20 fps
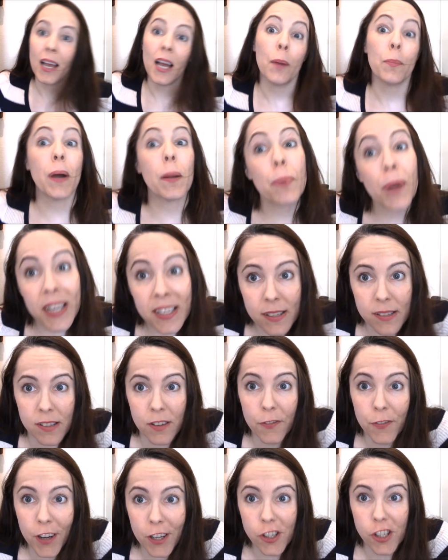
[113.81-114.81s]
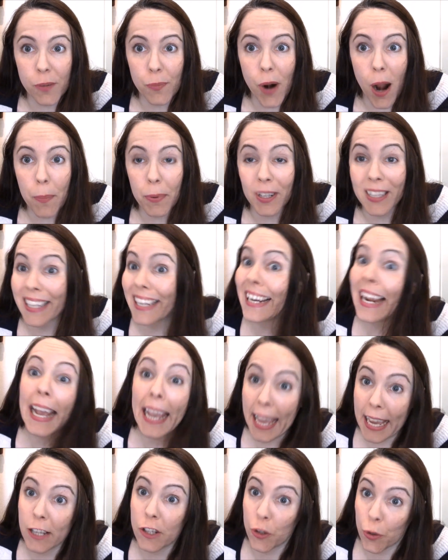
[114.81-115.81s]
My brain doesn't function properly and I
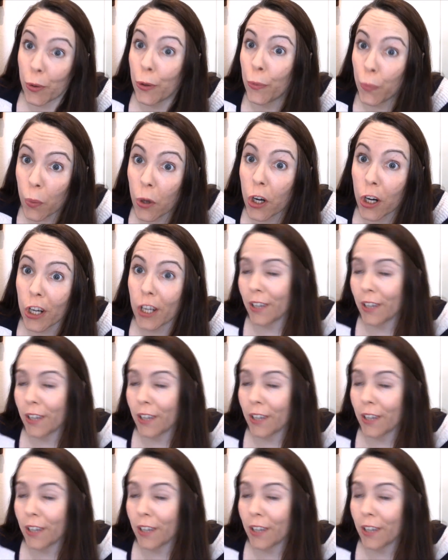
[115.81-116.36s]
can't do good work.